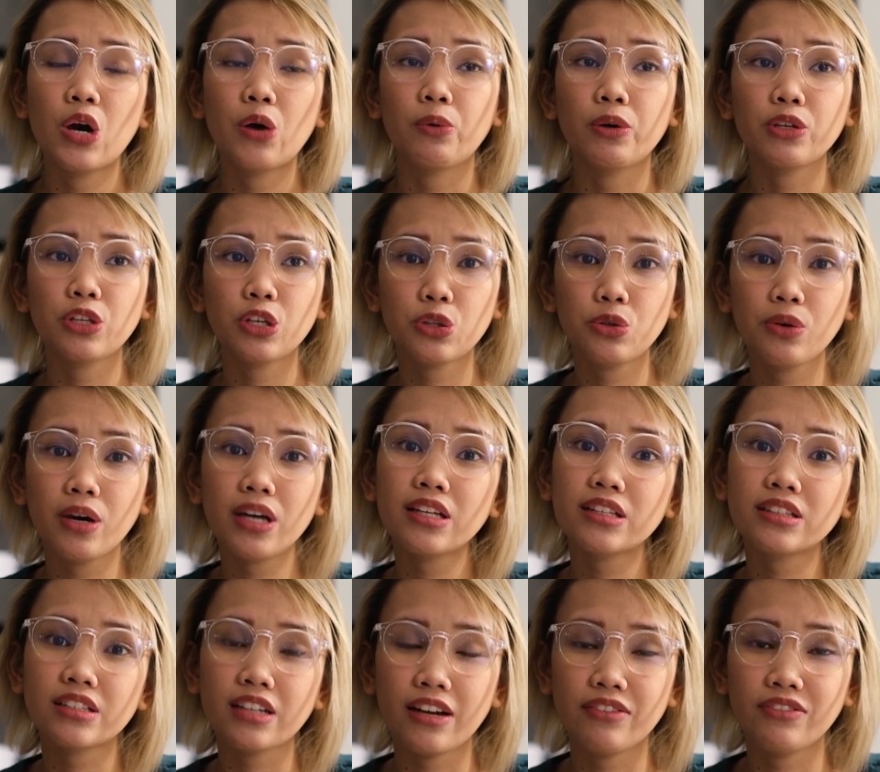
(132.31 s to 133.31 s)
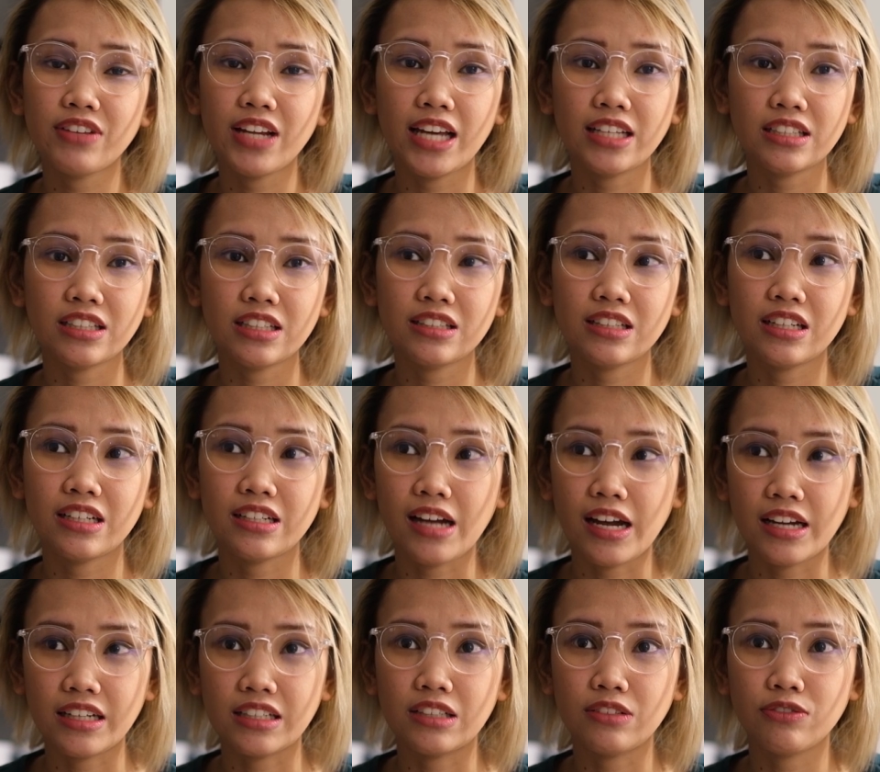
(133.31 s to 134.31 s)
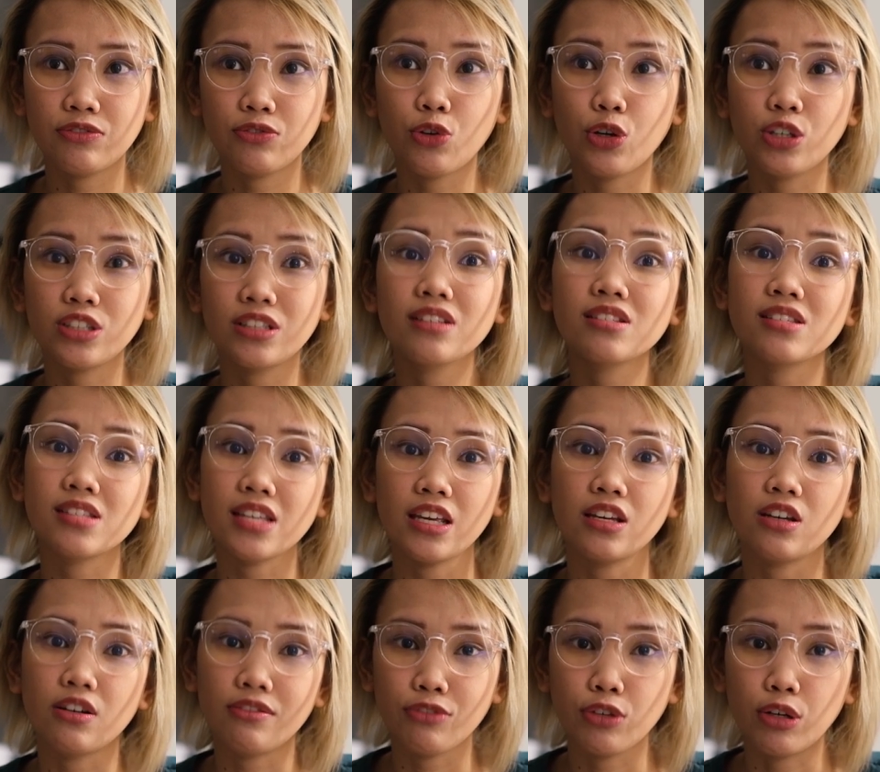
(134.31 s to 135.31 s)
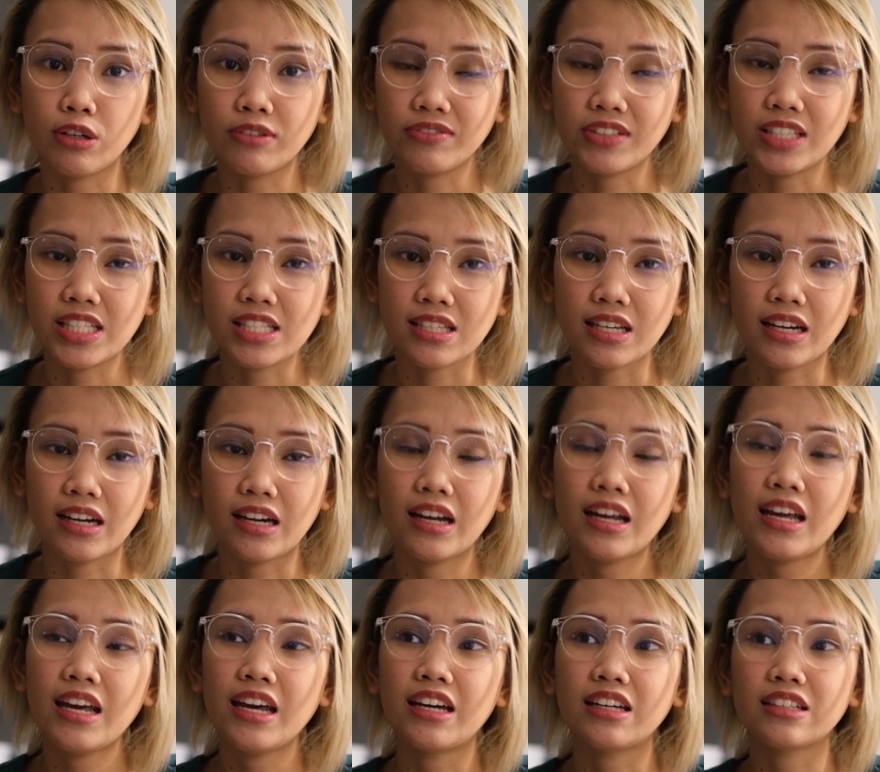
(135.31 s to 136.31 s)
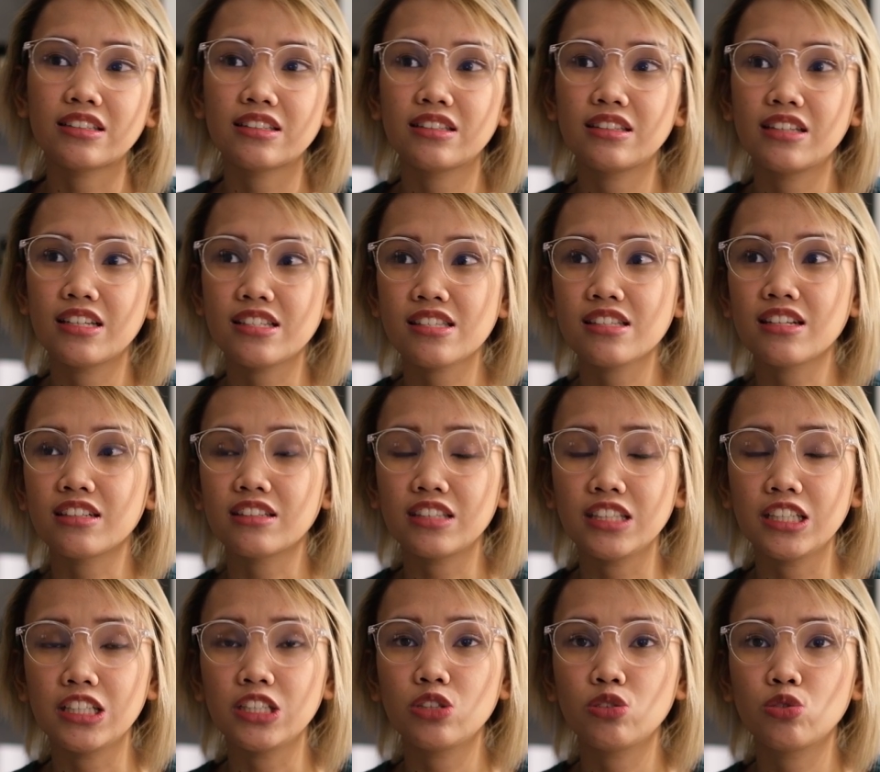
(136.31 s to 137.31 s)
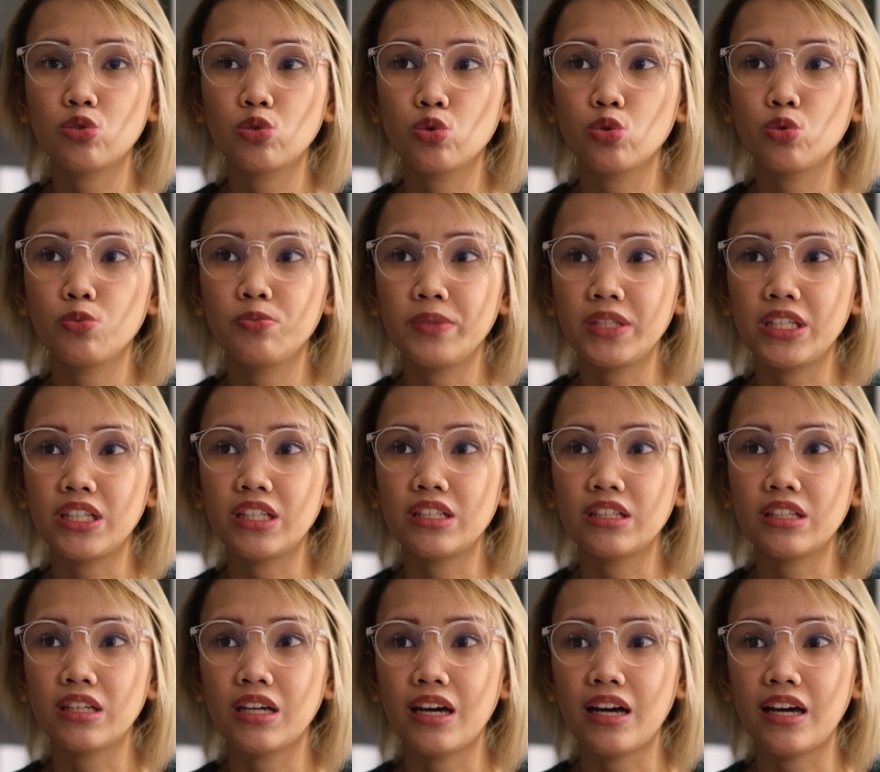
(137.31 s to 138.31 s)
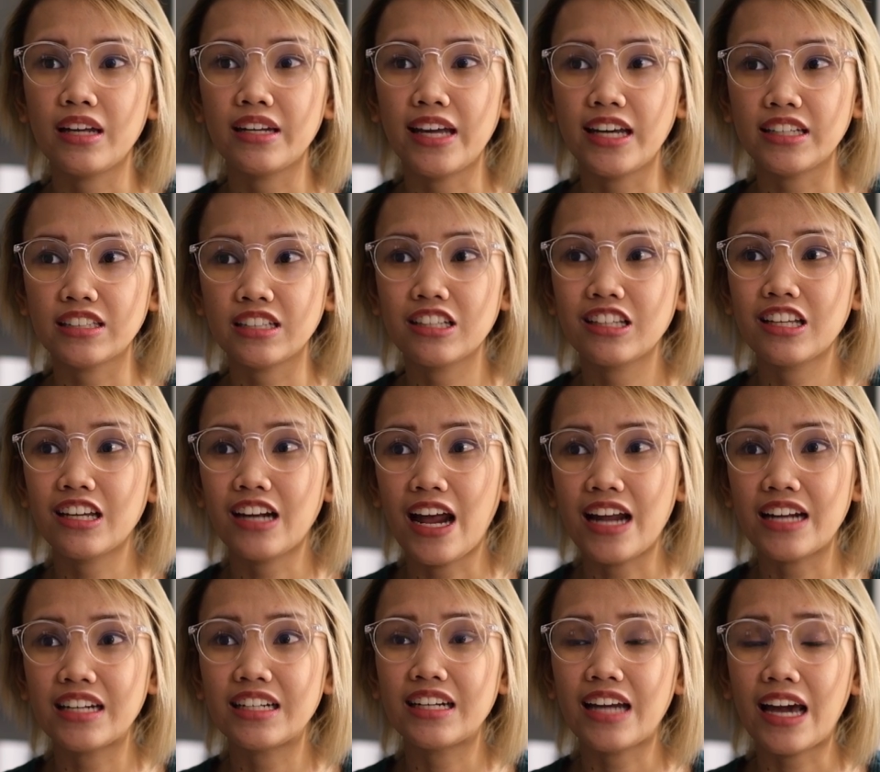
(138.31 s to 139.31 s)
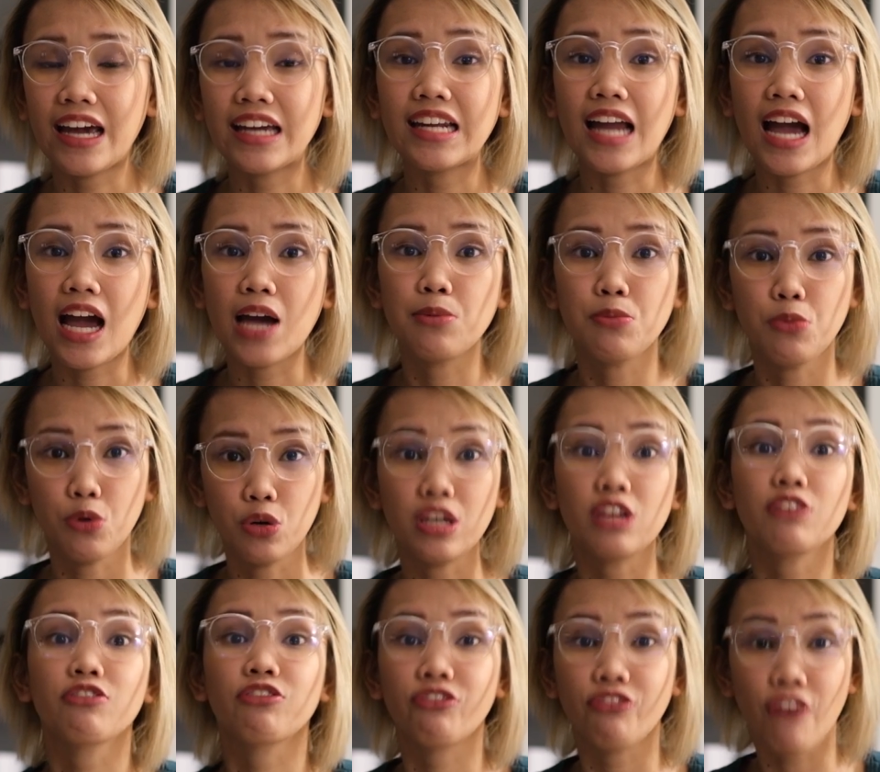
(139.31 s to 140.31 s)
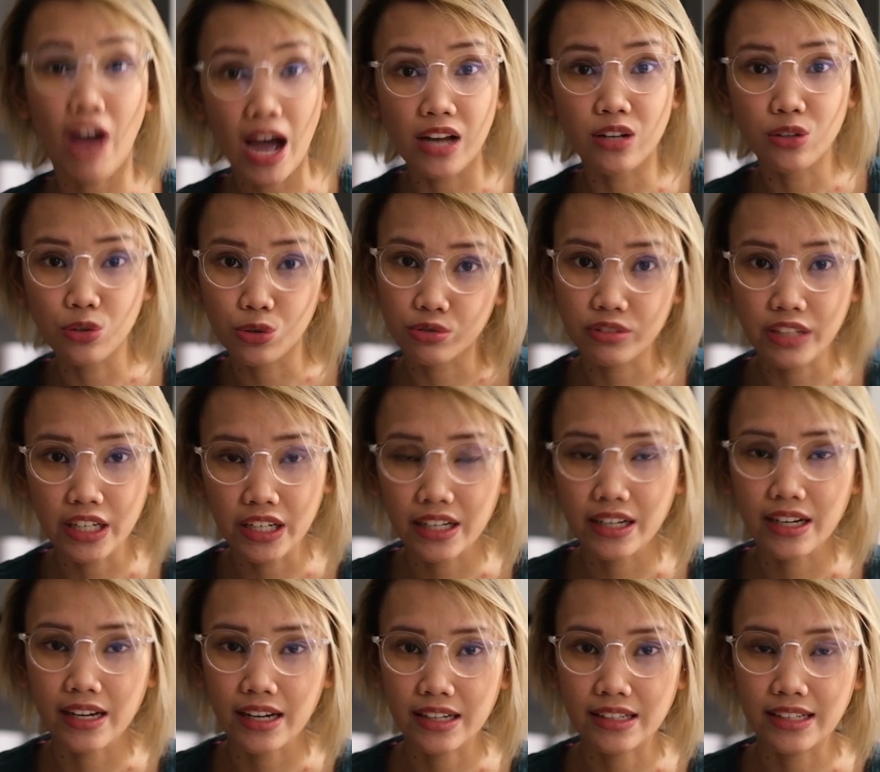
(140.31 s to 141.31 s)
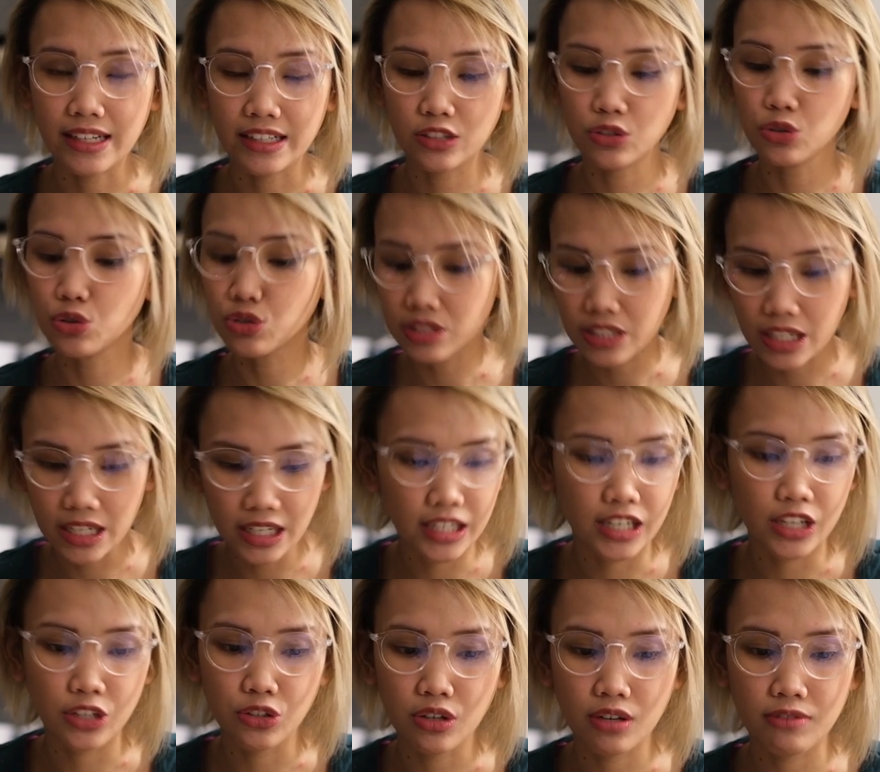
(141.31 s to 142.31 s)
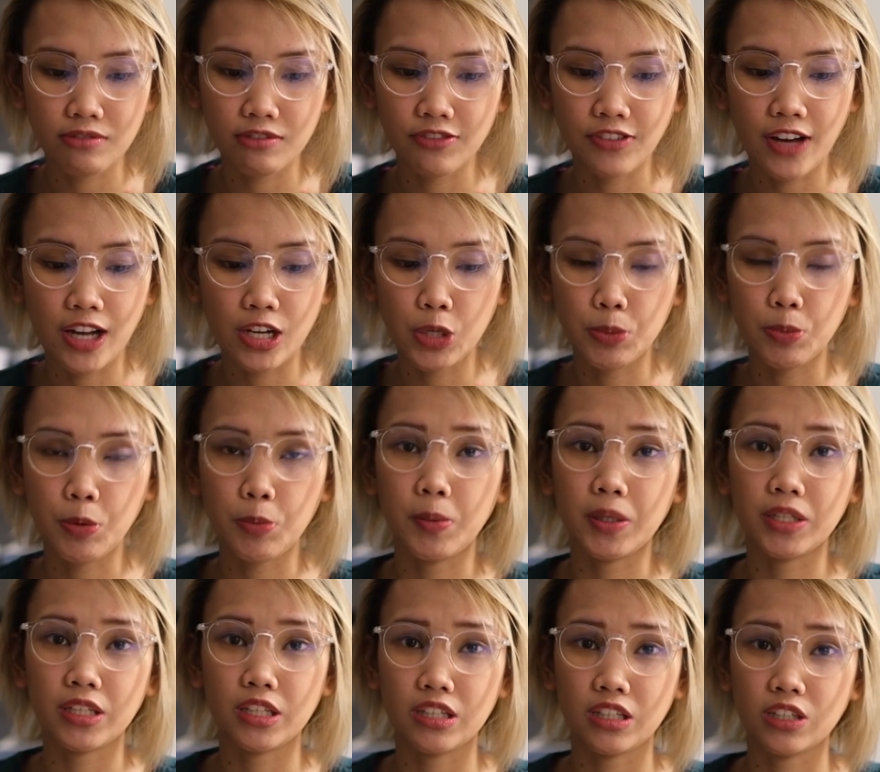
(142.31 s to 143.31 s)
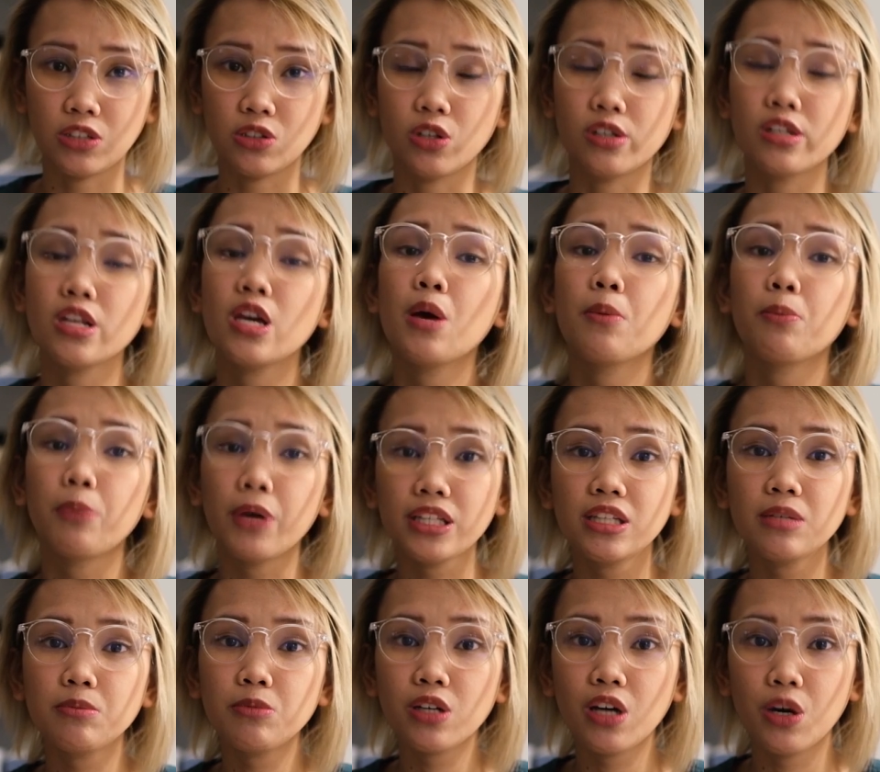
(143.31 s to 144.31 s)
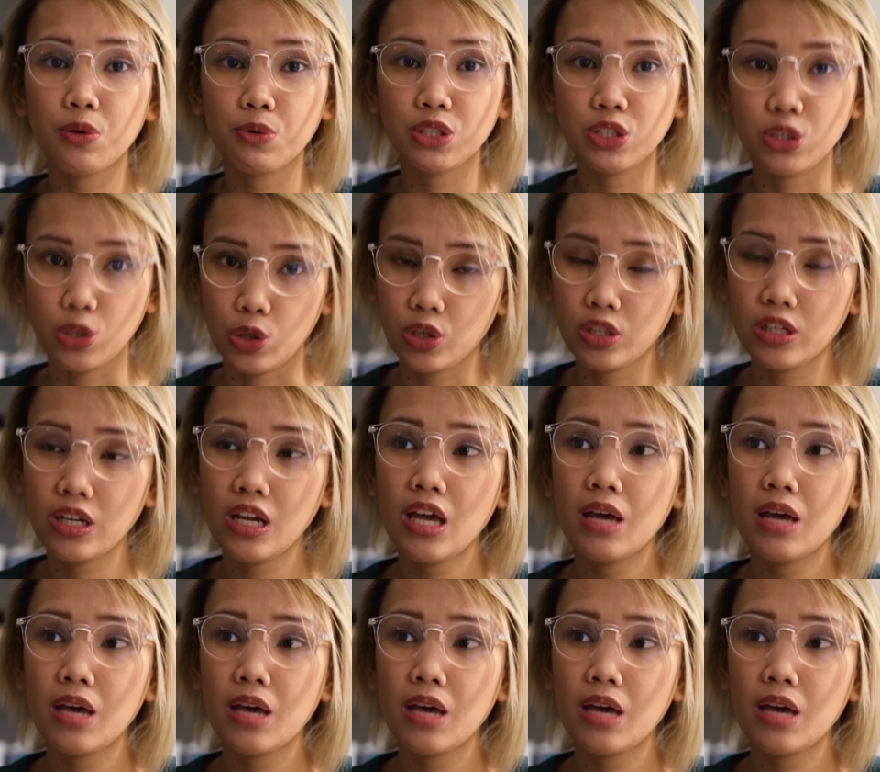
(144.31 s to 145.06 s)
When you do a travel itinerary for the sake of your visa, it does not need to be an itinerary na kailangan mong i-follow talaga. Like, yun talaga yung i-follow mo pagdating doon. Pwede mong gawin yun.